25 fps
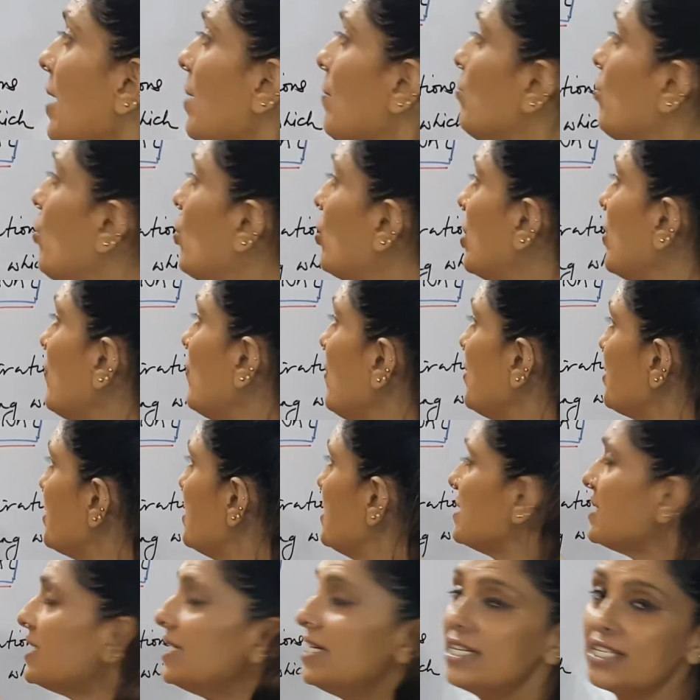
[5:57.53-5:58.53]
motivation
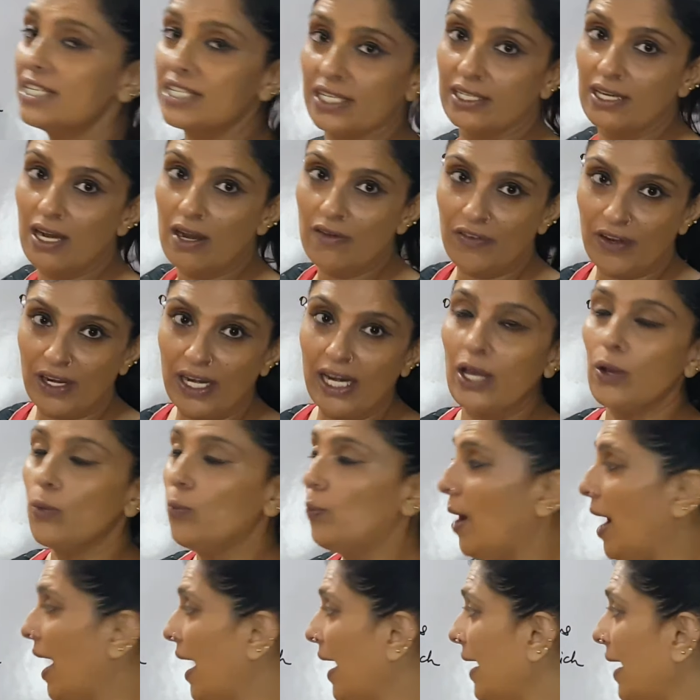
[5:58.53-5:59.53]
is an internal feeling.
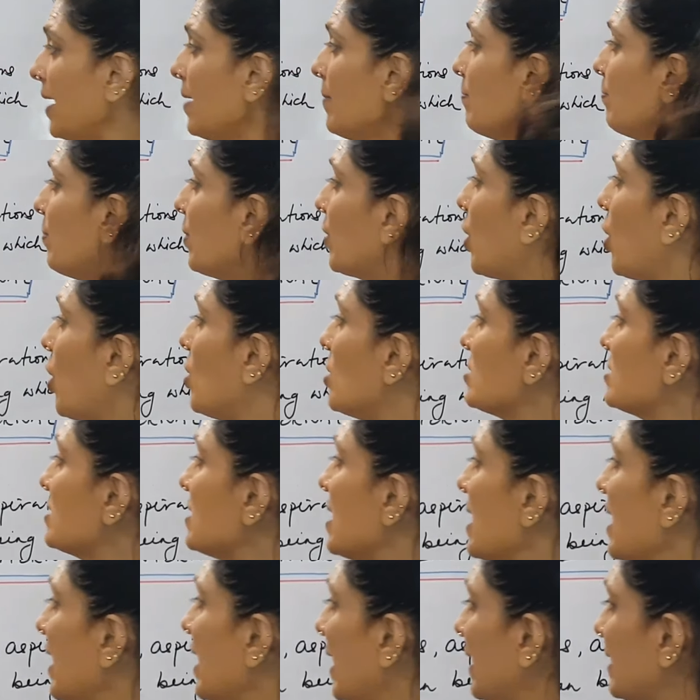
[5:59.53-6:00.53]
Why? Because
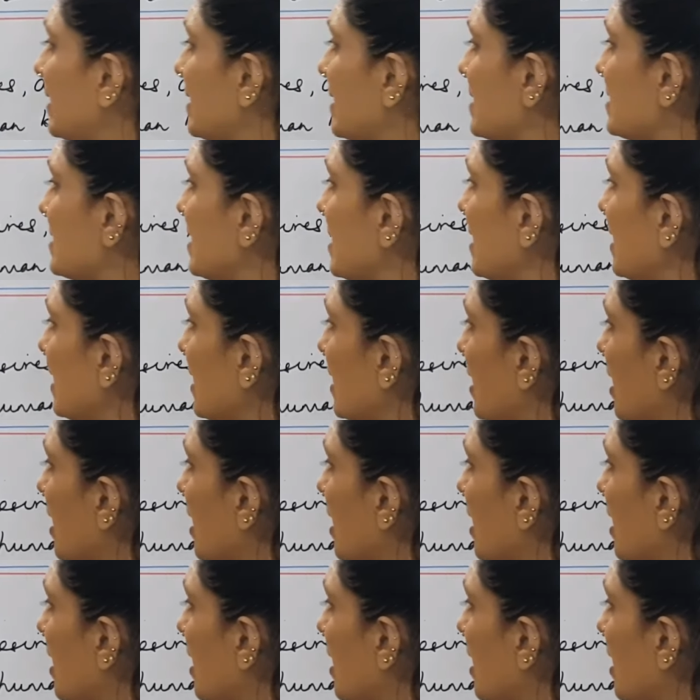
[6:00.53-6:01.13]
it is the